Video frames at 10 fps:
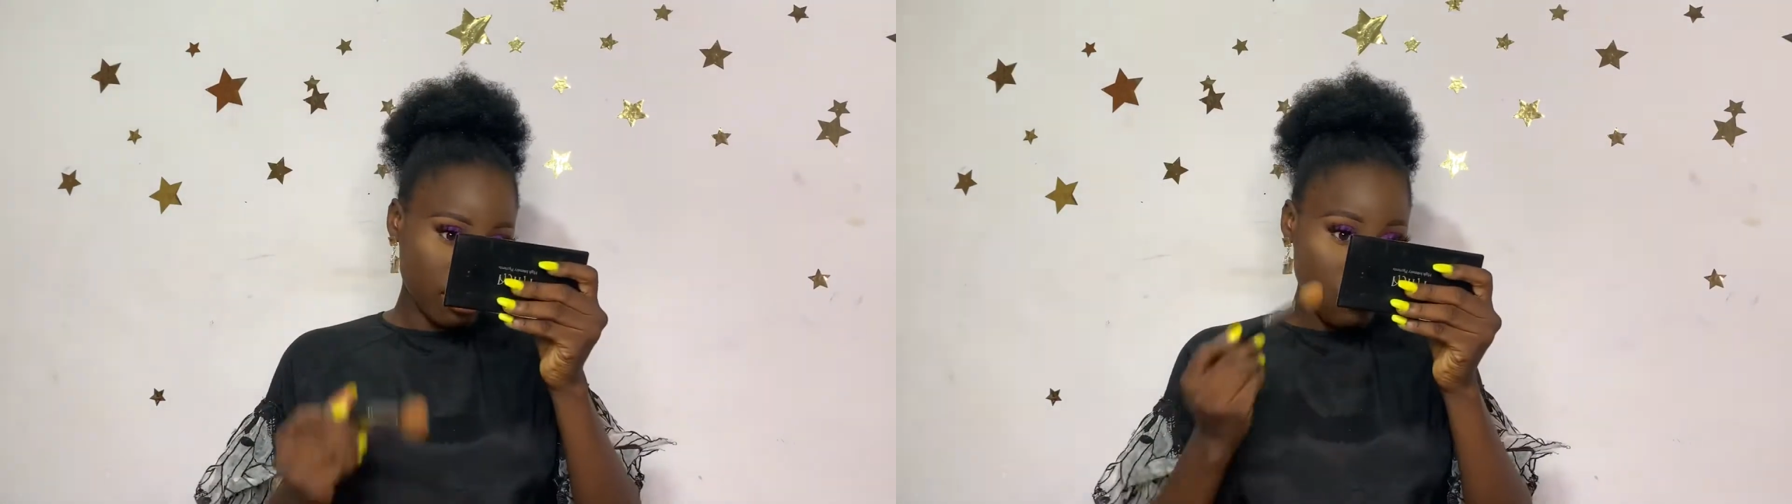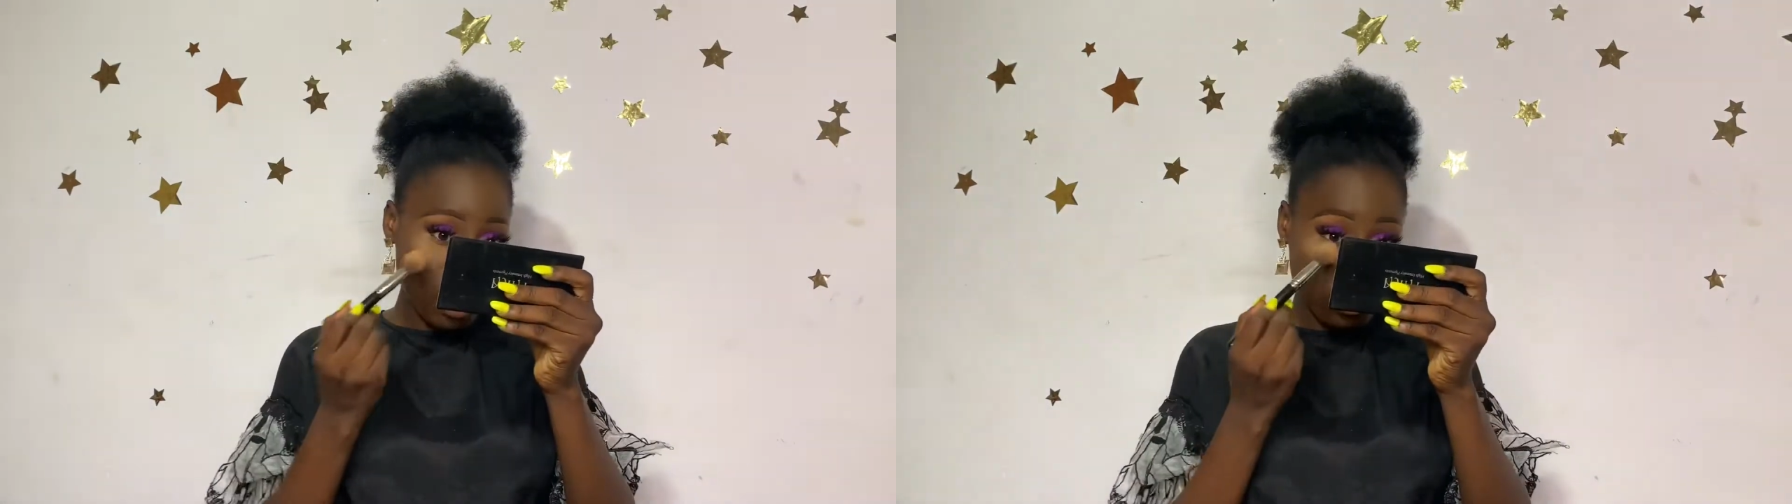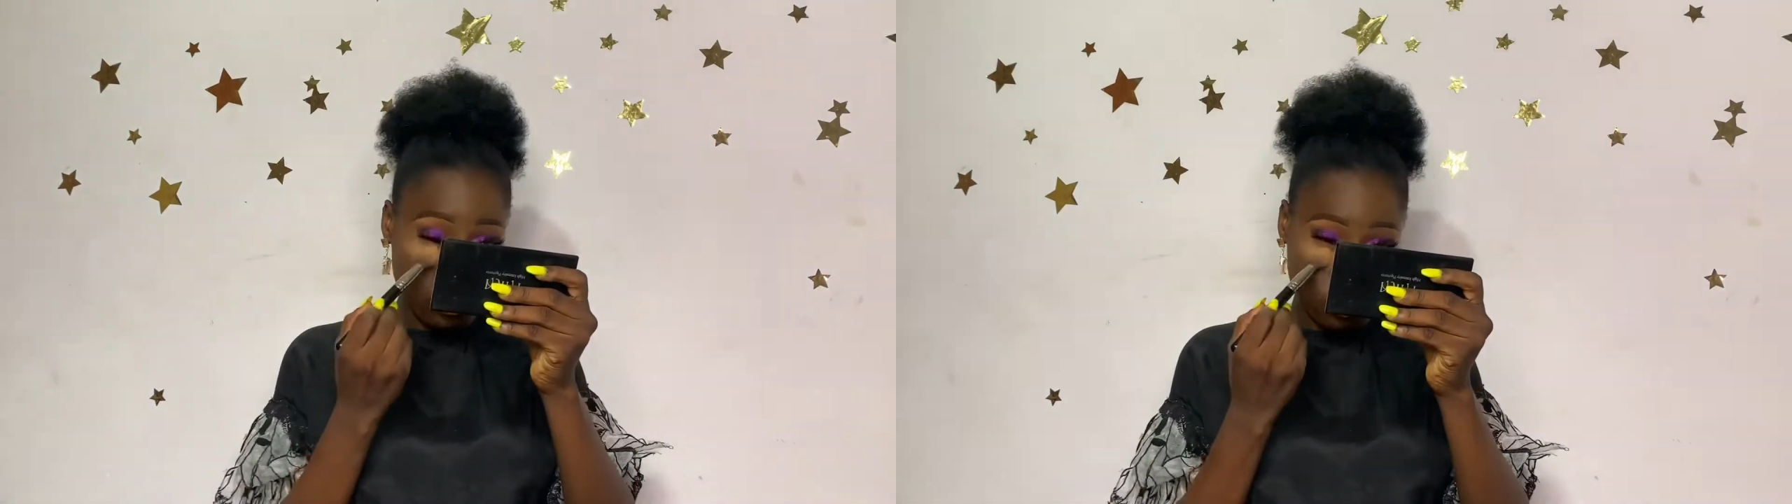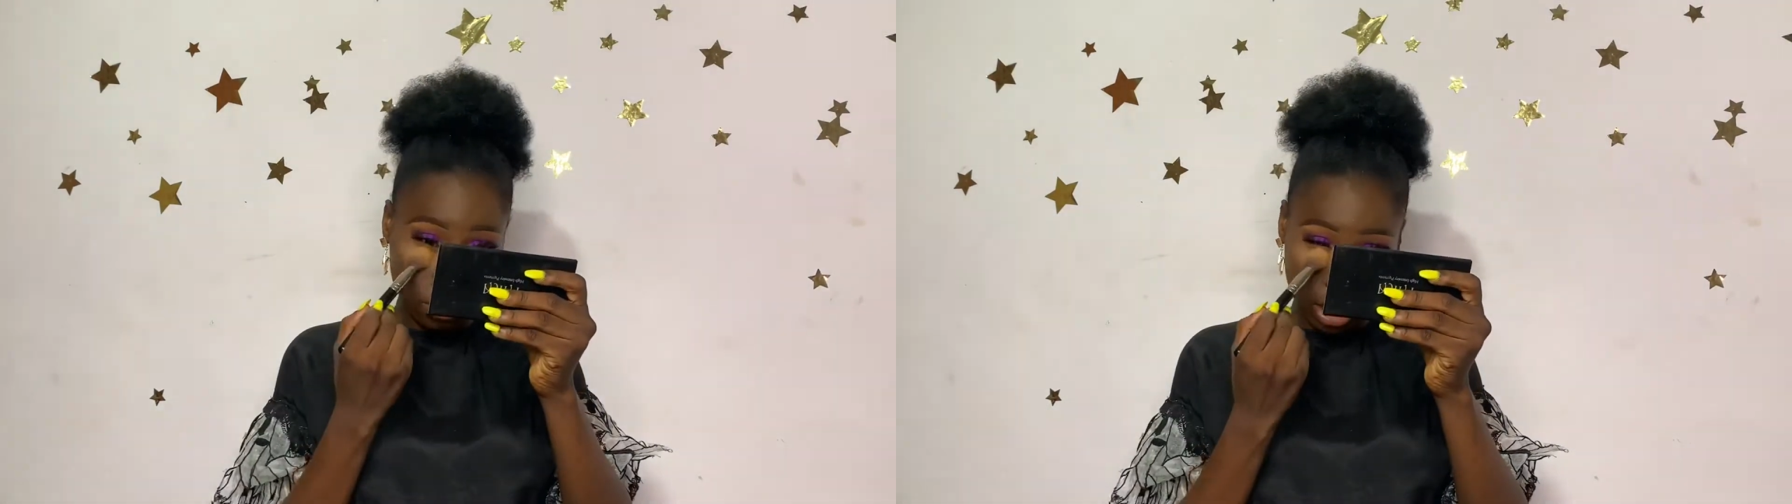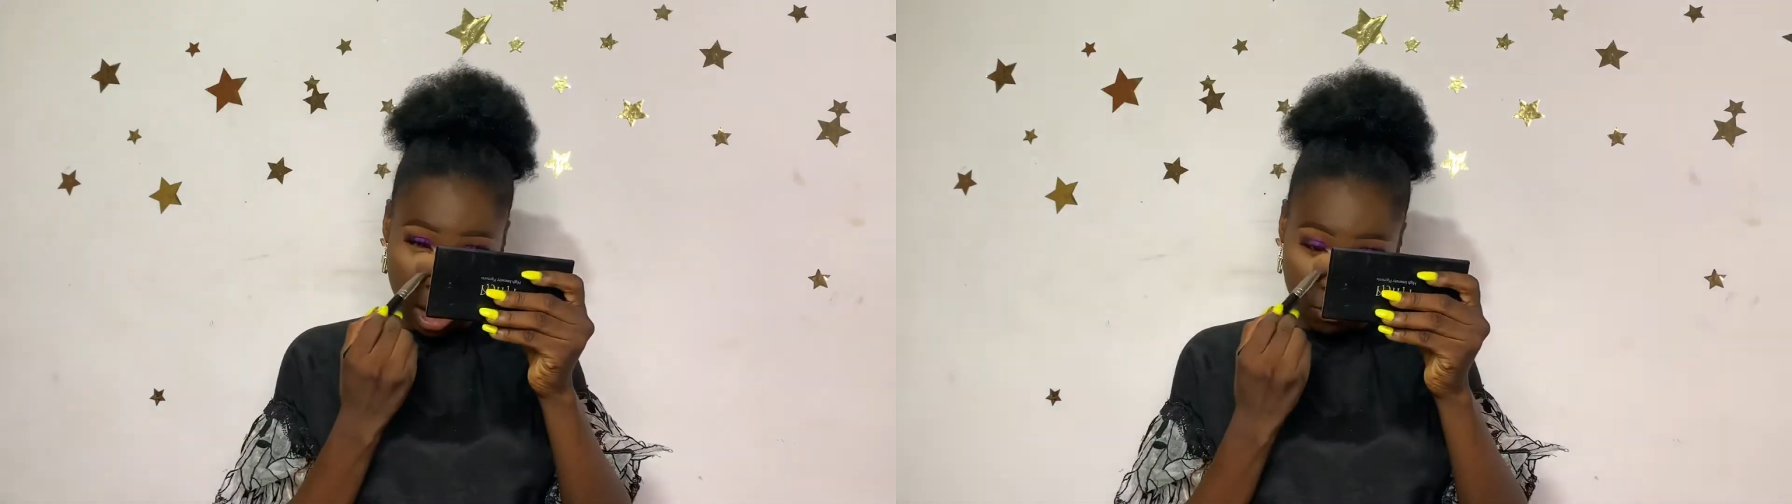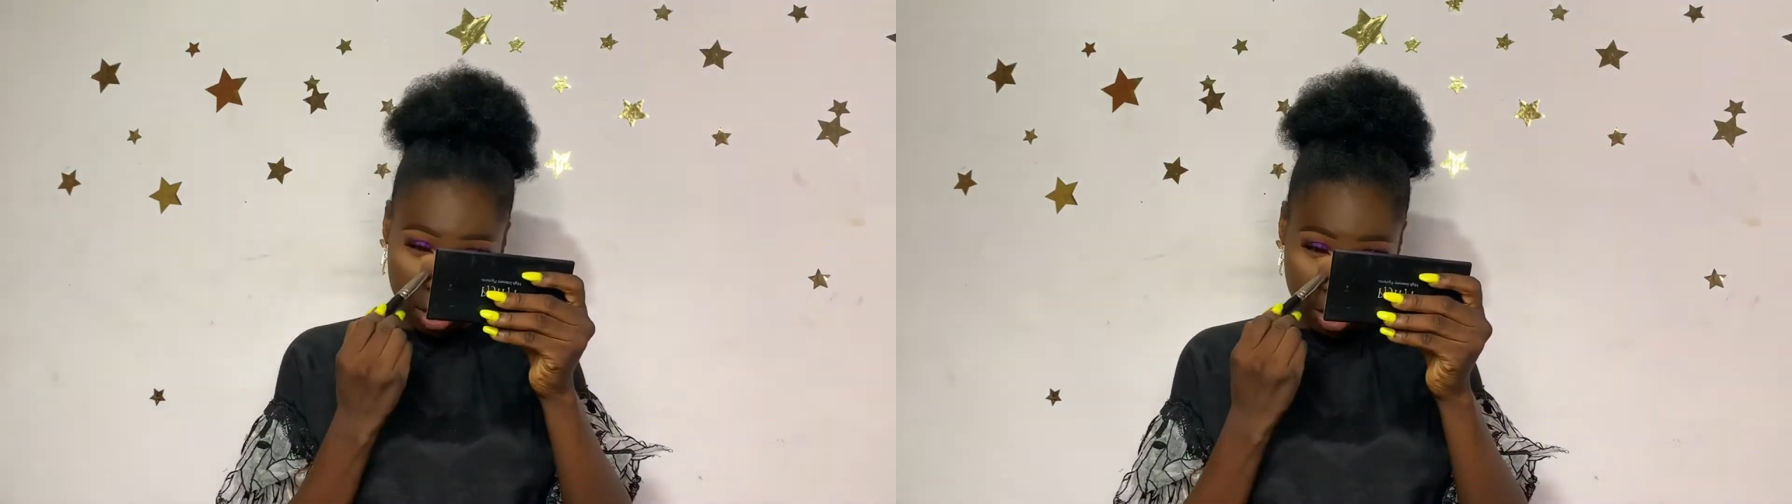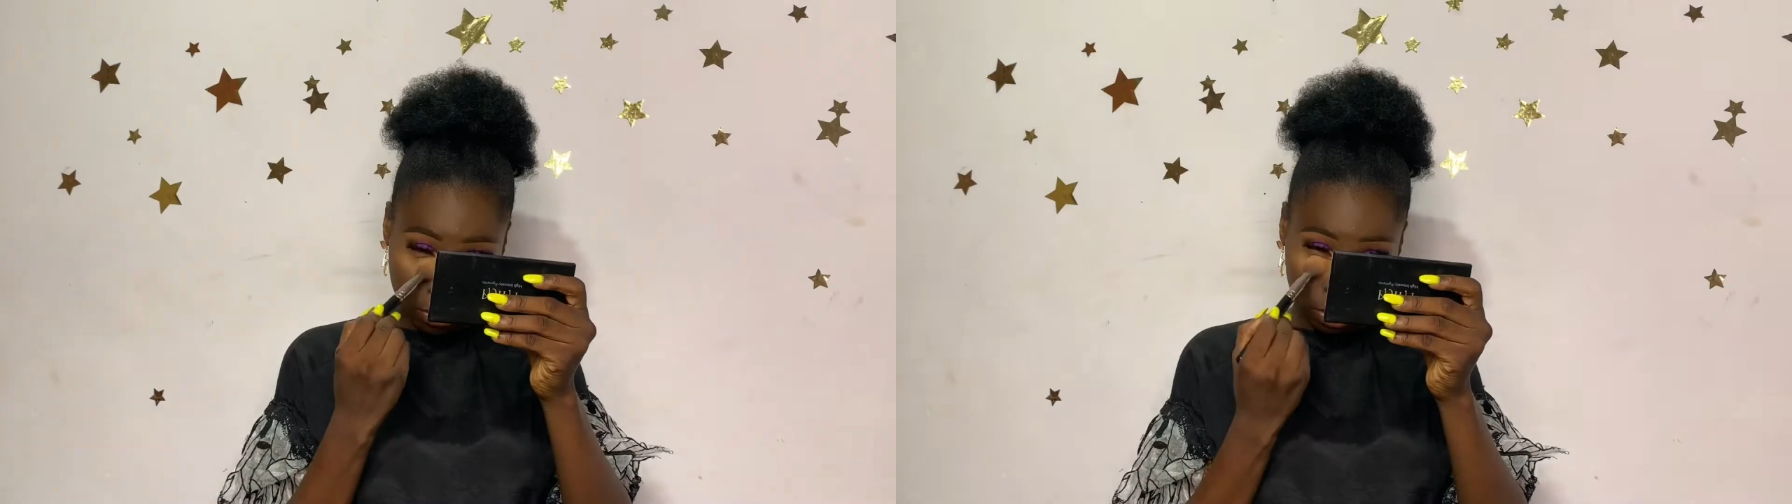when you book their models